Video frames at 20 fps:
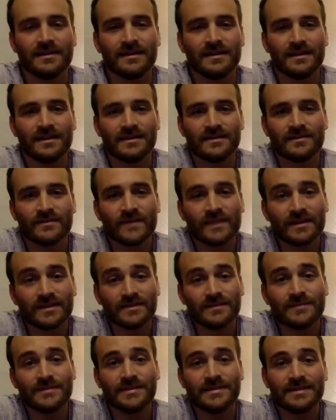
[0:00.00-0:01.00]
it's fun
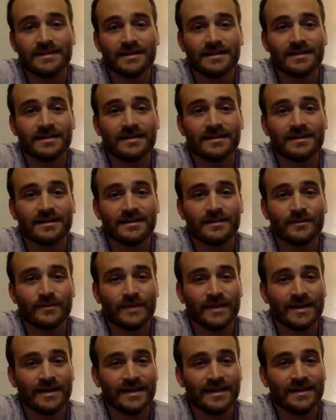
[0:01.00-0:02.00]
to be young in a
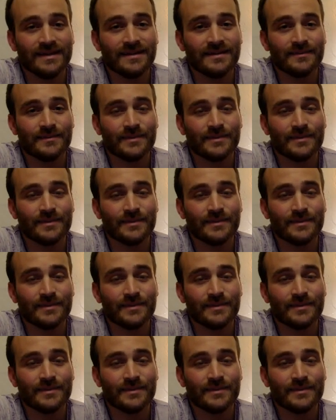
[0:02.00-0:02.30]
way,